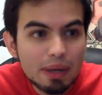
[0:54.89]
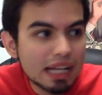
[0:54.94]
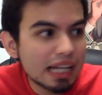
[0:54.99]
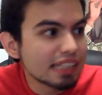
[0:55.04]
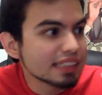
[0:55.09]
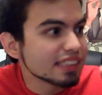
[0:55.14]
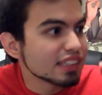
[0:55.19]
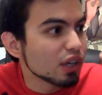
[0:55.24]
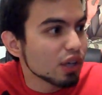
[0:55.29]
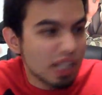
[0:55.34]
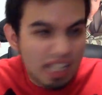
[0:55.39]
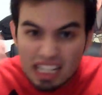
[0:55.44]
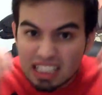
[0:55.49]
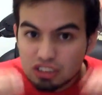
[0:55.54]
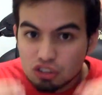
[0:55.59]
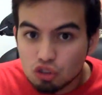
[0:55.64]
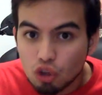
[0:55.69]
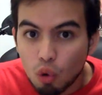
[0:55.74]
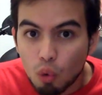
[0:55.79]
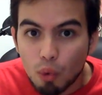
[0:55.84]
because there
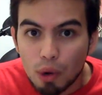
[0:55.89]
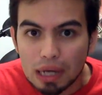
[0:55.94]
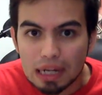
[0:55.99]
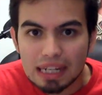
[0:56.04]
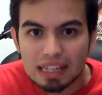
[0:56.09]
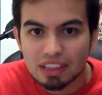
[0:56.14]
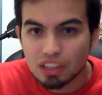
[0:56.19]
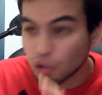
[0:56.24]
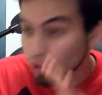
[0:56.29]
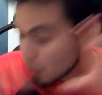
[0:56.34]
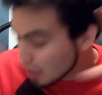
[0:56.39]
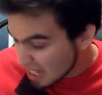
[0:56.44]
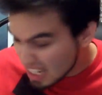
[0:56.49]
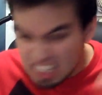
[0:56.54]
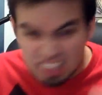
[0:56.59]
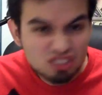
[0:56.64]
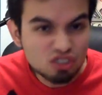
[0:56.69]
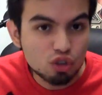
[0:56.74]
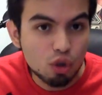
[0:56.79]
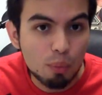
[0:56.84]
is no wedding, there
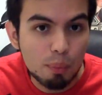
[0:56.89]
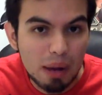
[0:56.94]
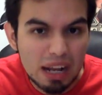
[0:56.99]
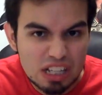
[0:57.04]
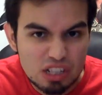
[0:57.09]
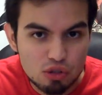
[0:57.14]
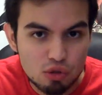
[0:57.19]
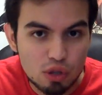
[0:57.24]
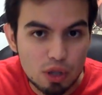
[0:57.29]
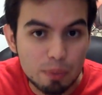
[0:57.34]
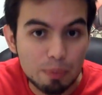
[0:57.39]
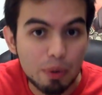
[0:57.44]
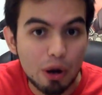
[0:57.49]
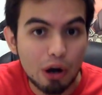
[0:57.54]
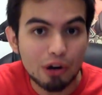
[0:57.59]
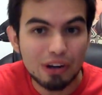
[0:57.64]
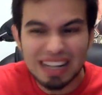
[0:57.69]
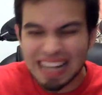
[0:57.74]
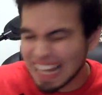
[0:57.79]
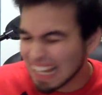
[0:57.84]
is no bachelor
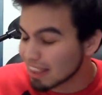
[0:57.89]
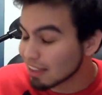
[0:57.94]
party,